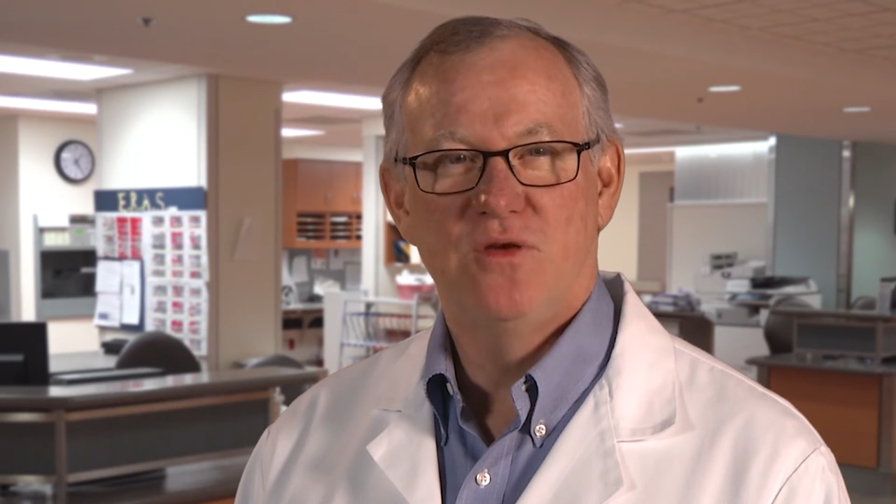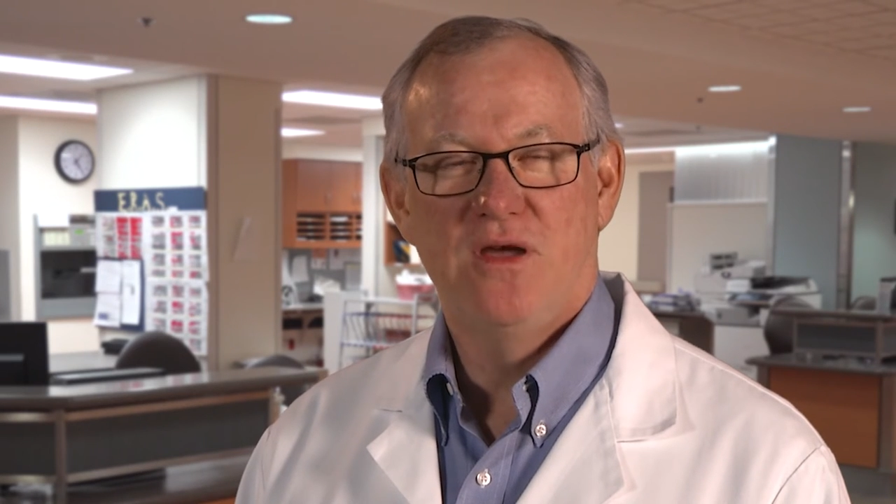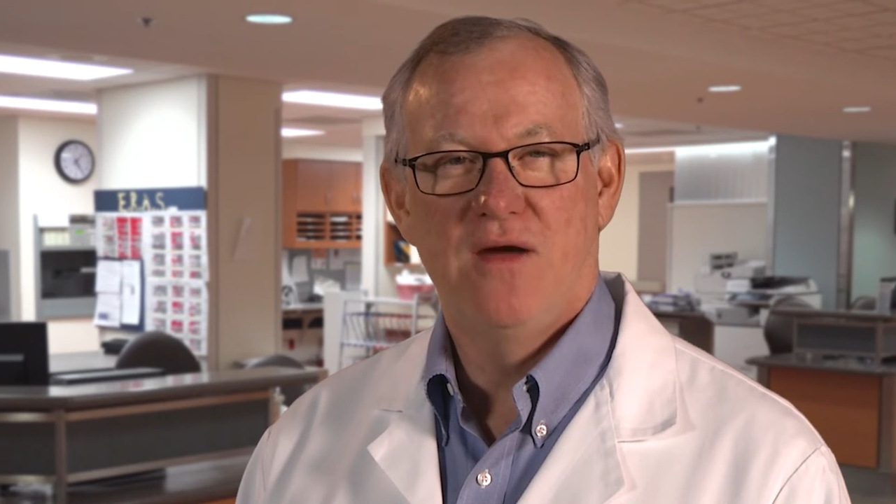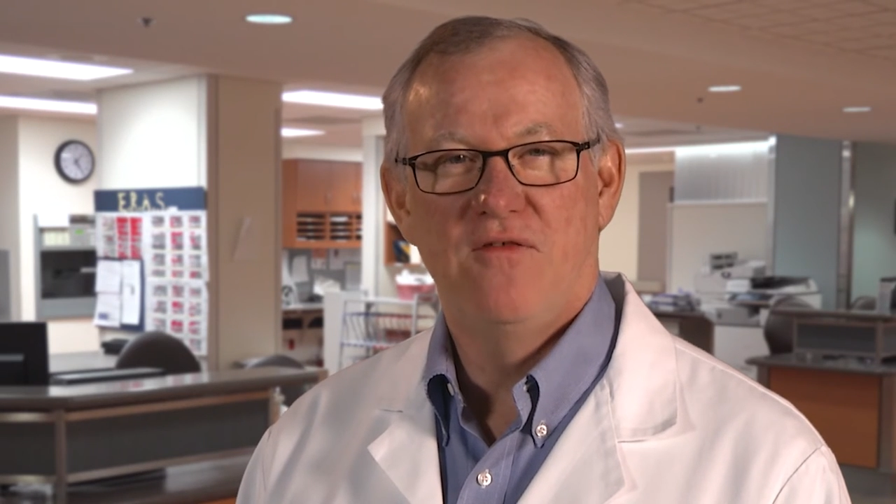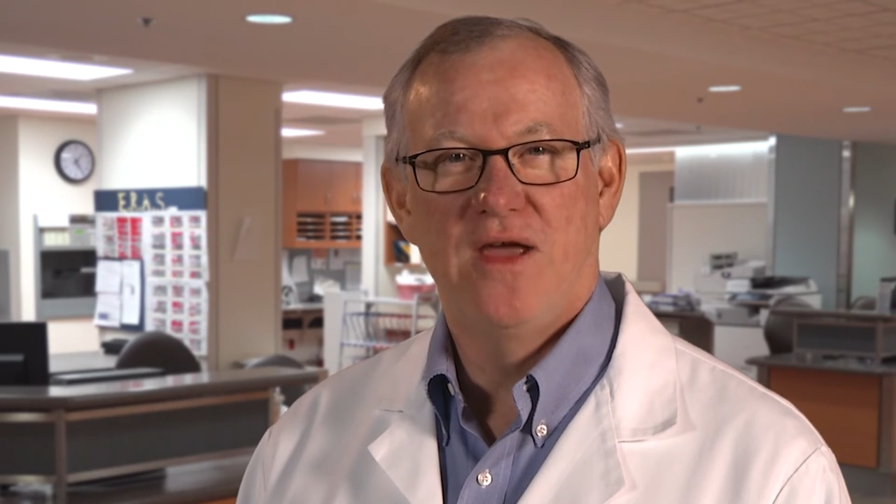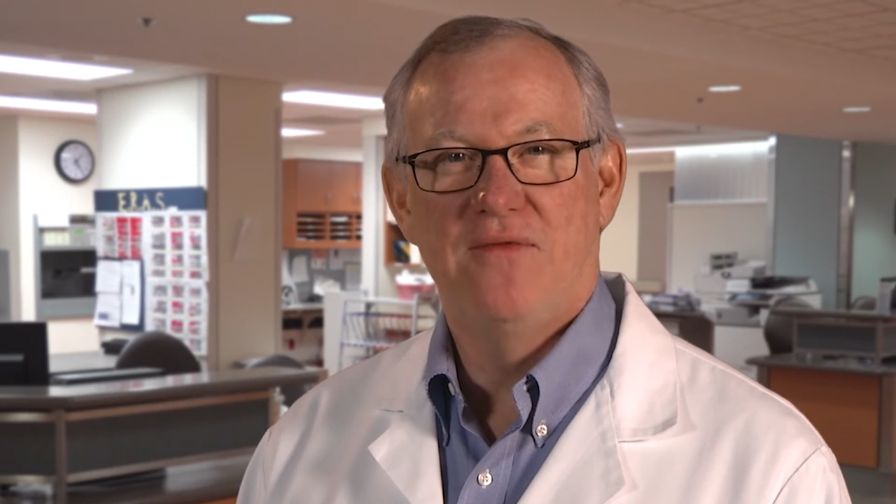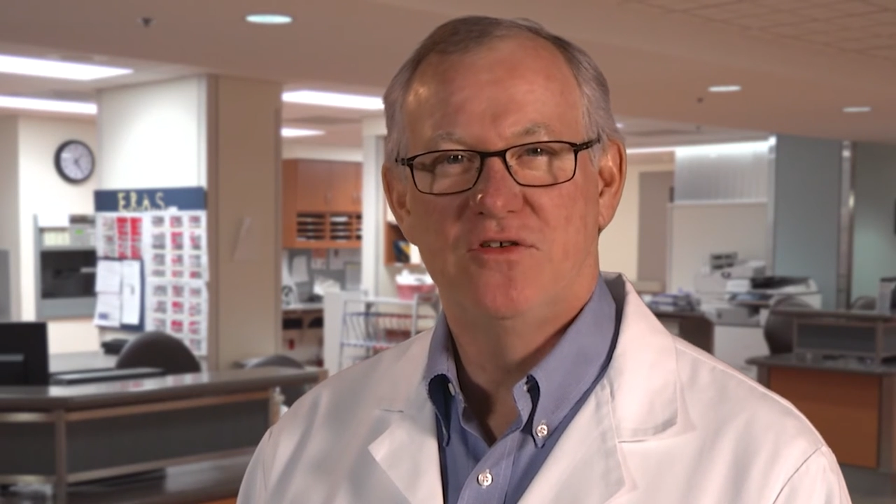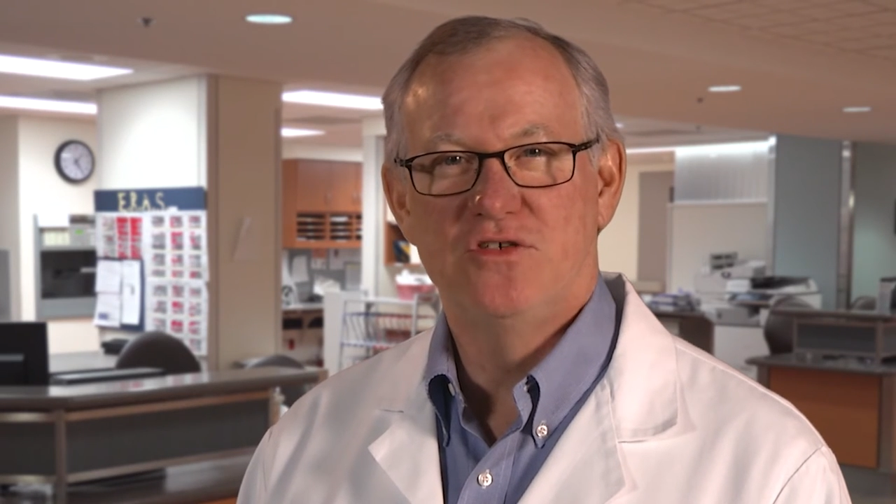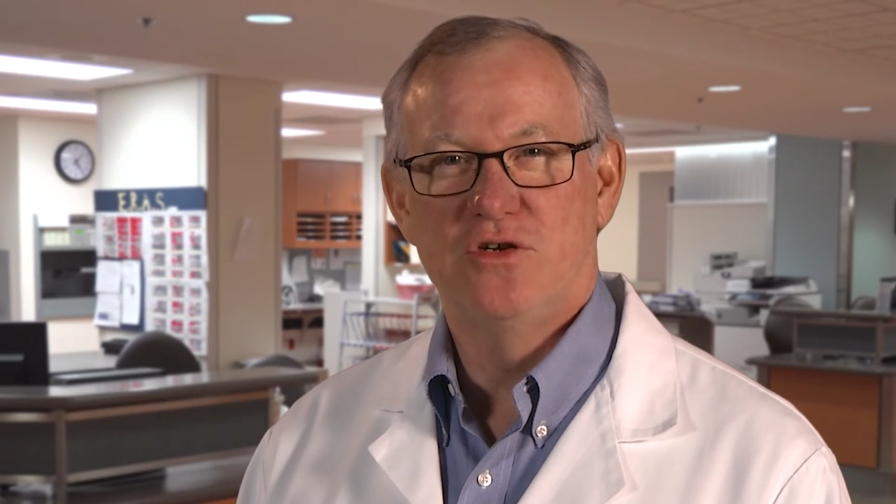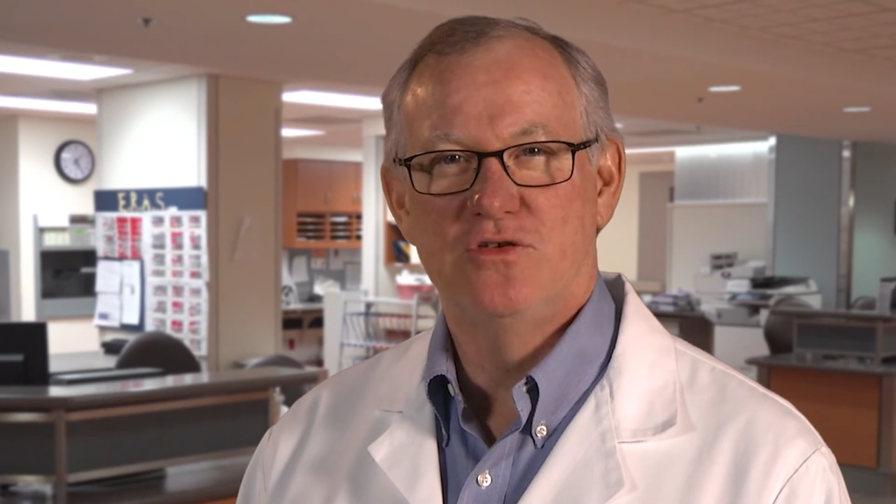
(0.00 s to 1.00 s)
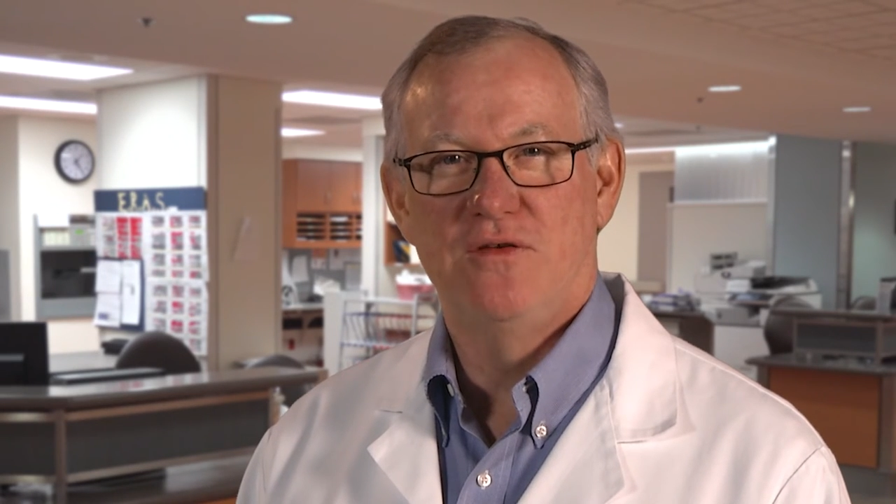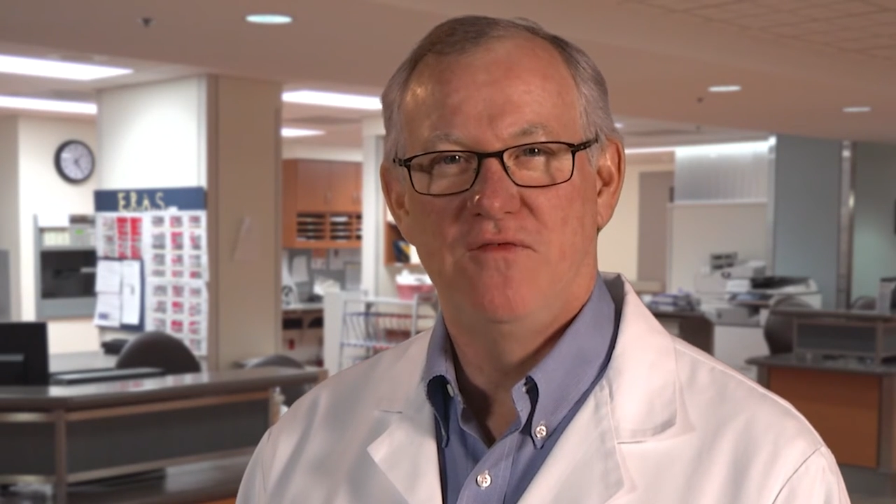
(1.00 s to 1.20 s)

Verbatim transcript: recovery after surgery